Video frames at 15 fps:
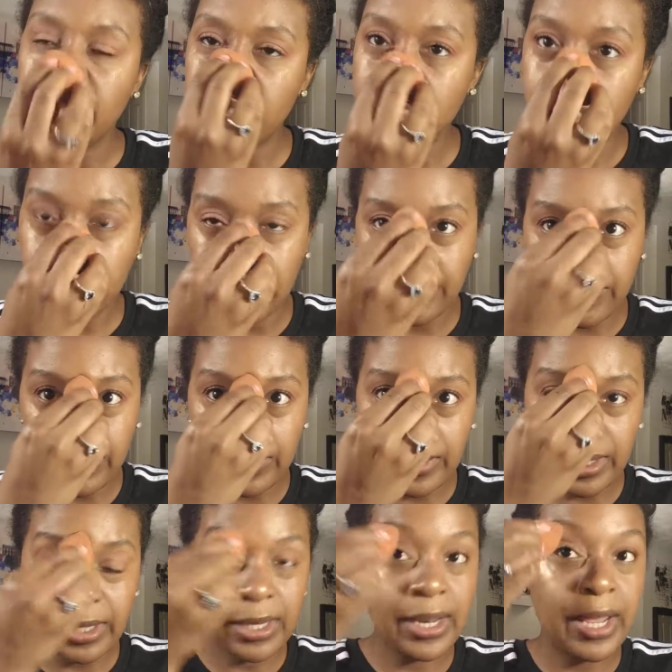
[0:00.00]
to give you
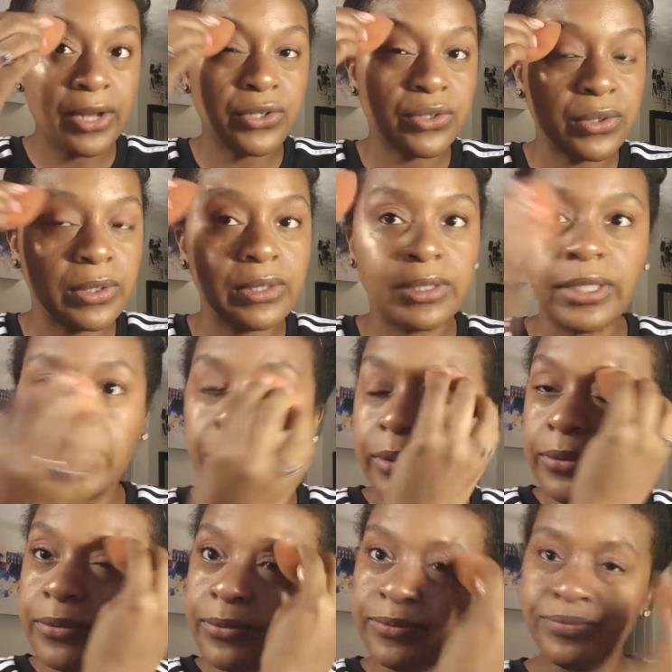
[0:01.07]
the natural
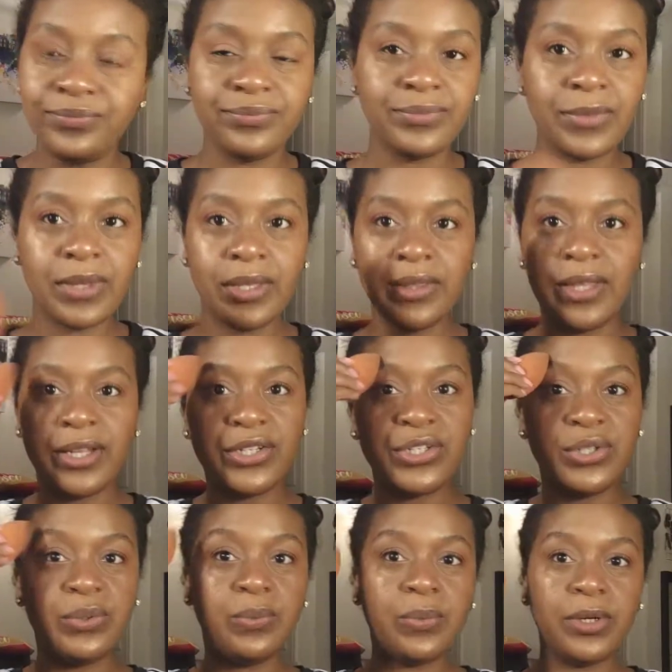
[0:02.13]
glow
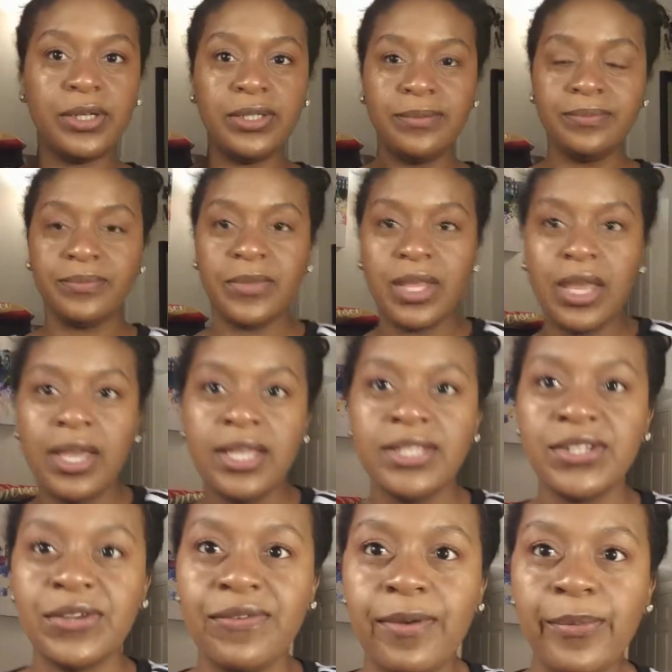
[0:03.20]
that you want.
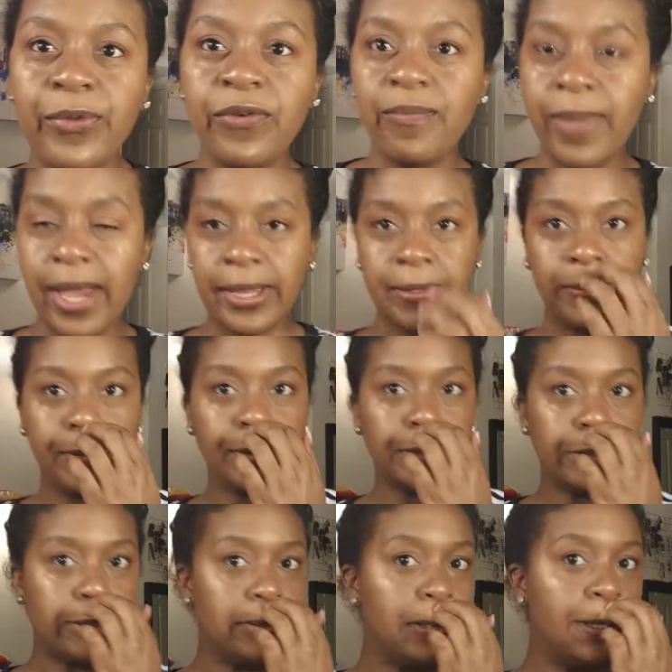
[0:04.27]
So if I move back, you
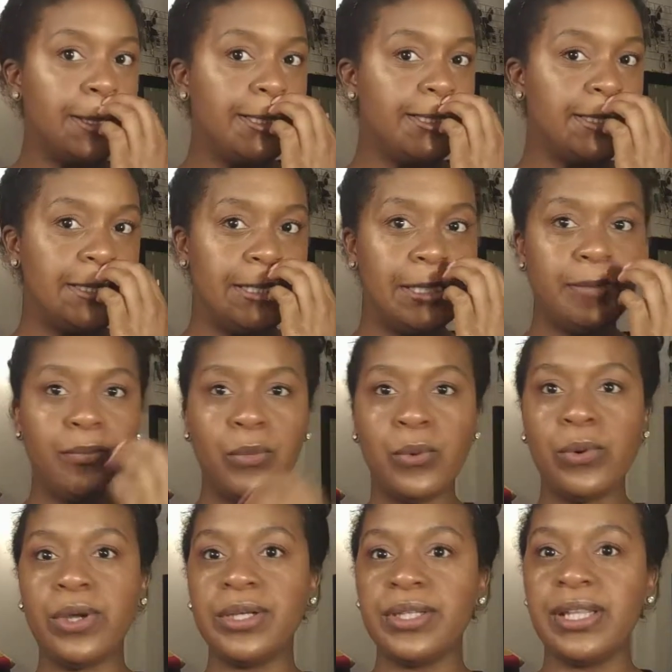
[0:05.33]
can see it
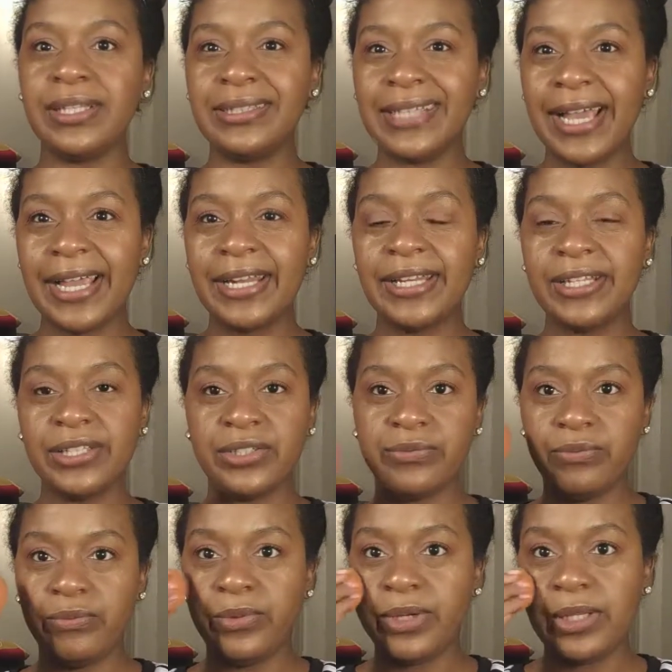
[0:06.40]
more. The lighting is
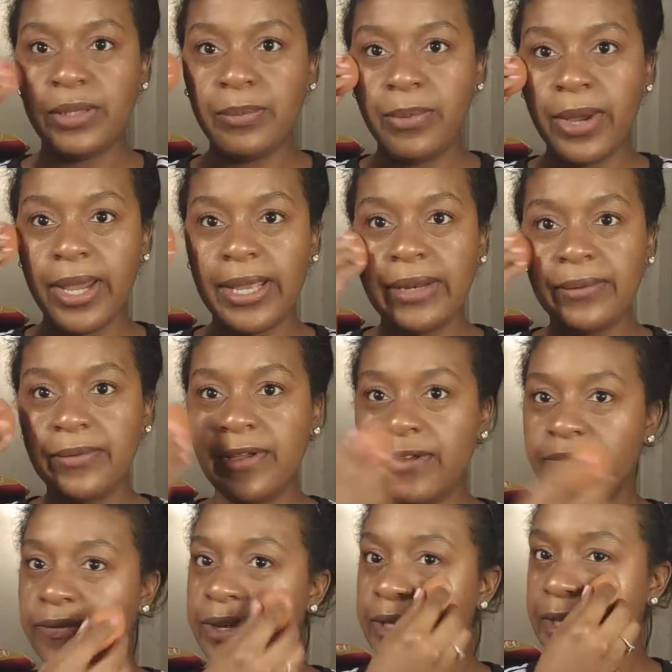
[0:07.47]
really bright
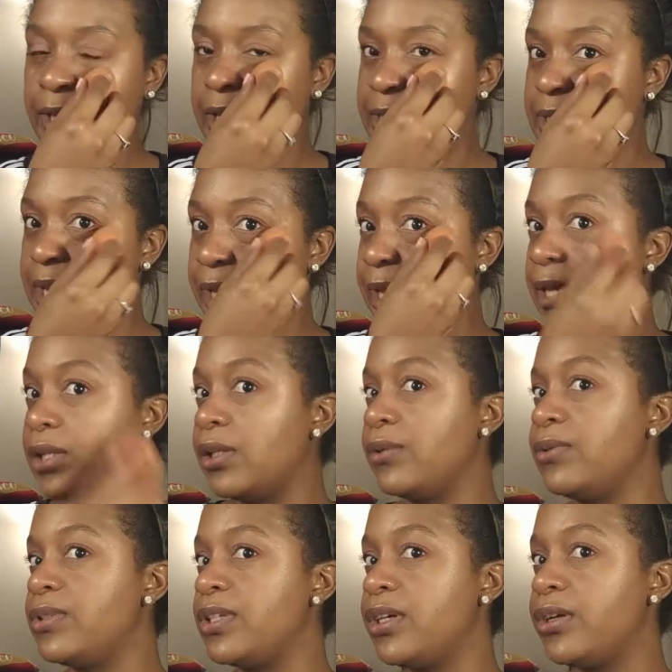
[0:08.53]
as I get
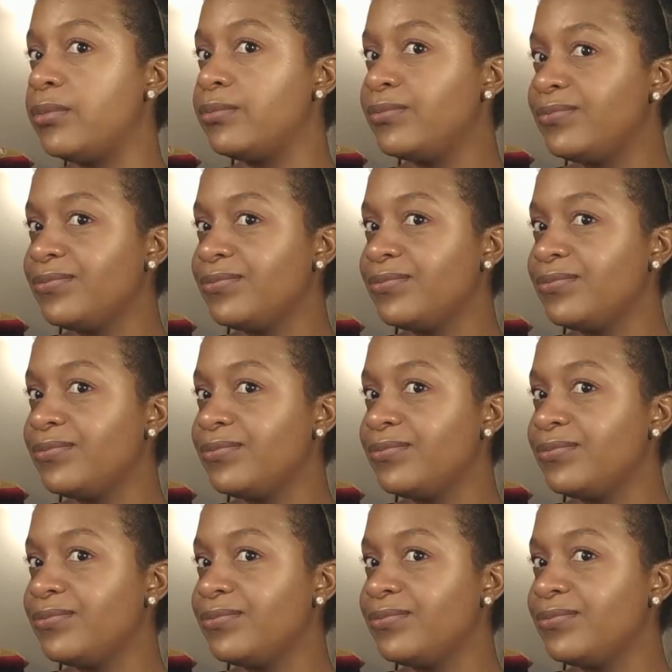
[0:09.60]
closer.